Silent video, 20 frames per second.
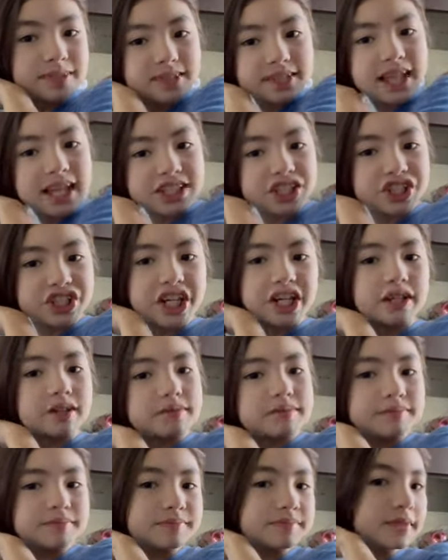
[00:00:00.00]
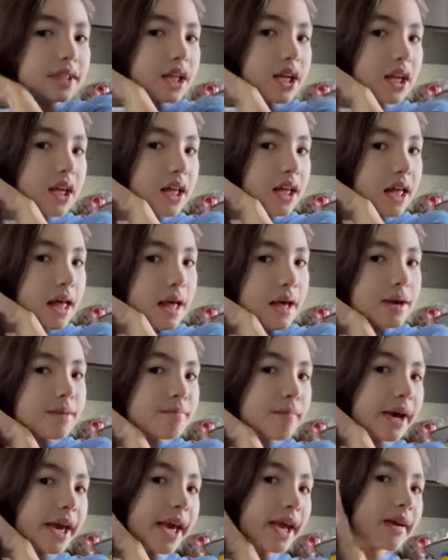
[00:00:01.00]
That's the channel.
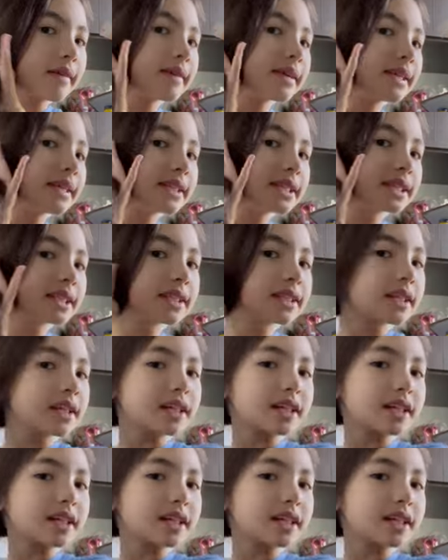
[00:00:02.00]
My hair is